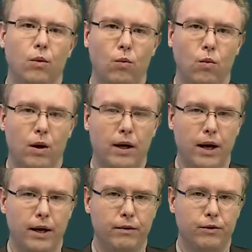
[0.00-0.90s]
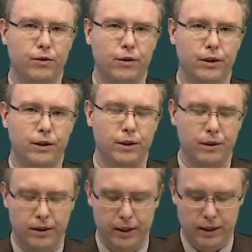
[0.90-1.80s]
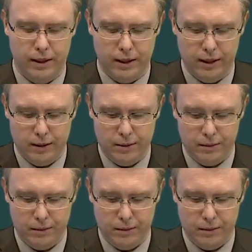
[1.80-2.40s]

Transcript: What kind of structure do you think this is?